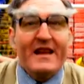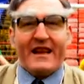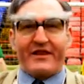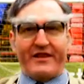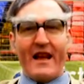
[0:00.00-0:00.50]

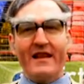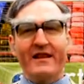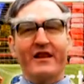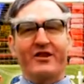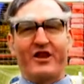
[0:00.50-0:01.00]

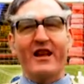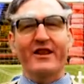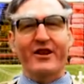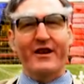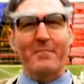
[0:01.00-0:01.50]
Send the
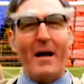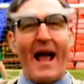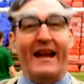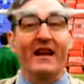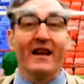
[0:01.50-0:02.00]
children
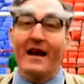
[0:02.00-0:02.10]
back,